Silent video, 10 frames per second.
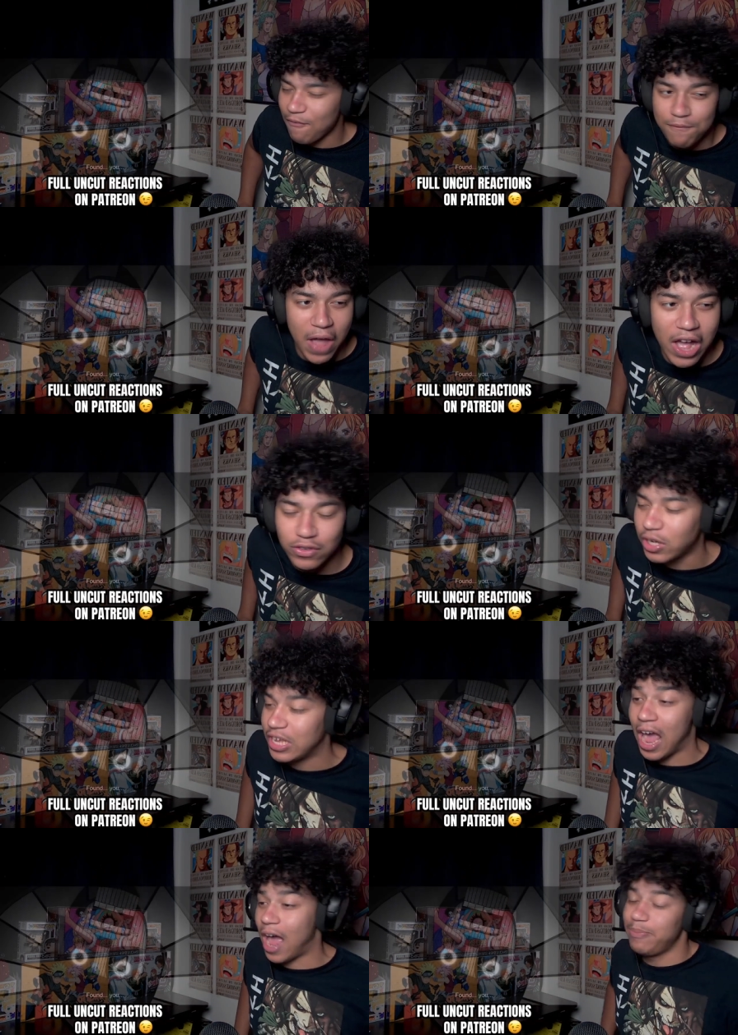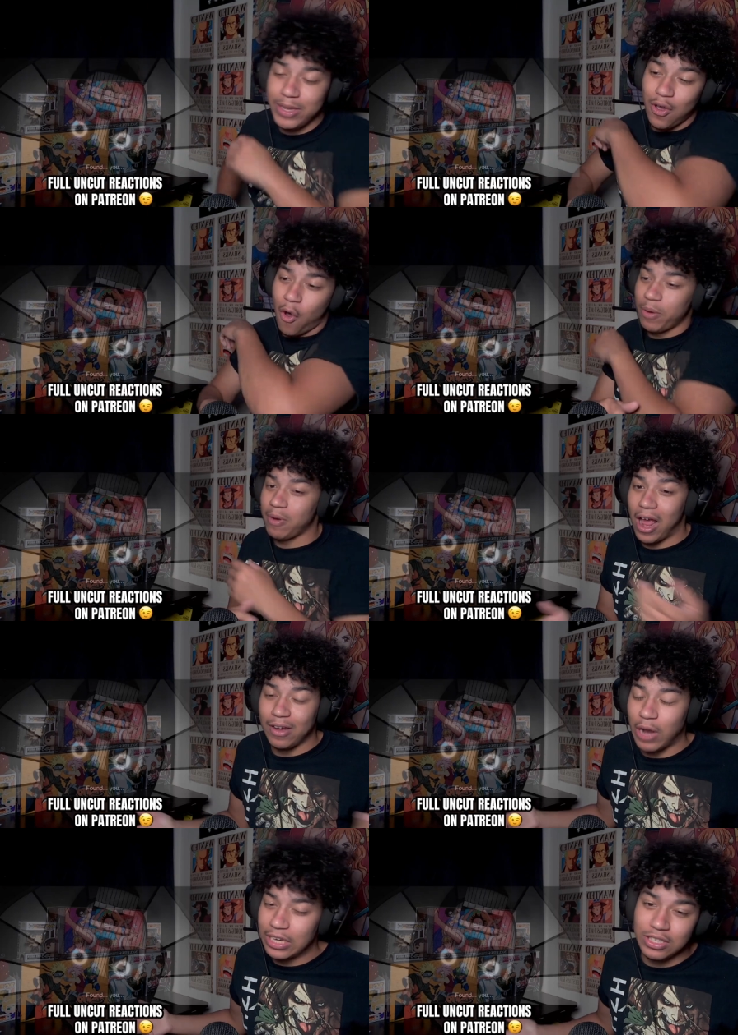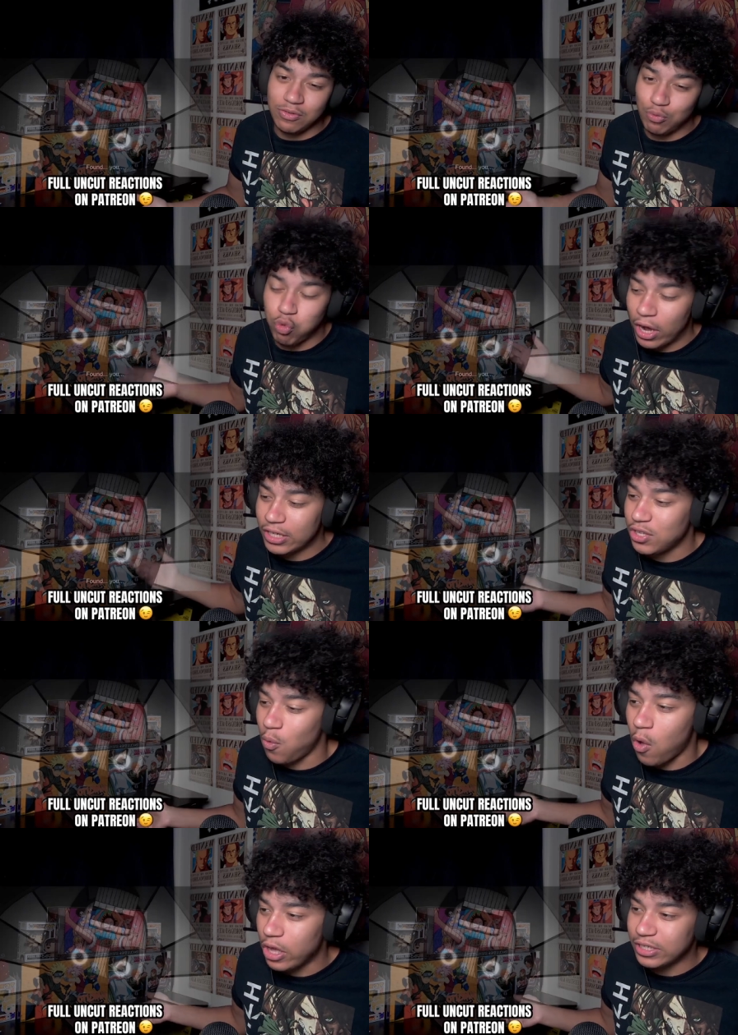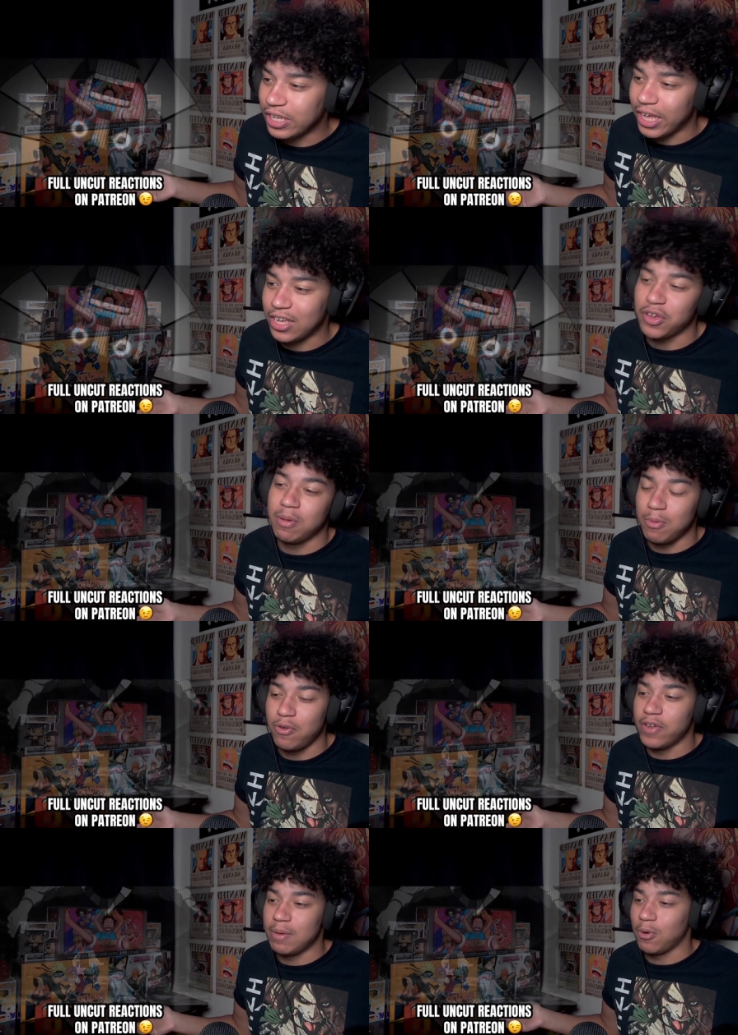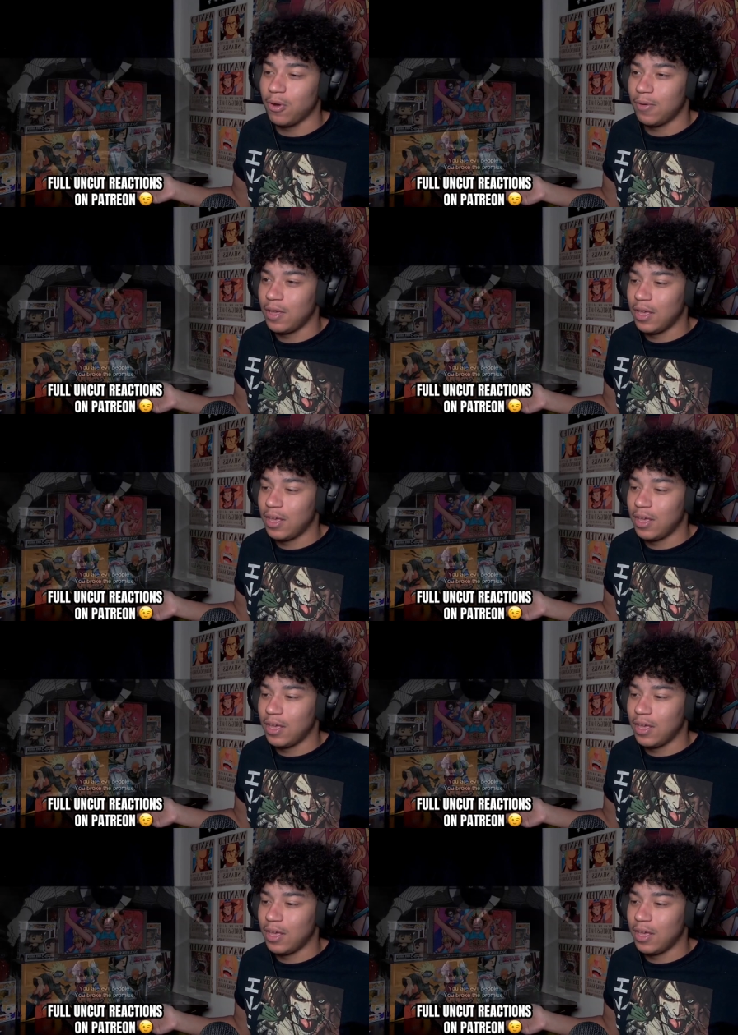Found it. Yeah, I'd be gone, bro. I'd run into the wall until I couldn't move anymore.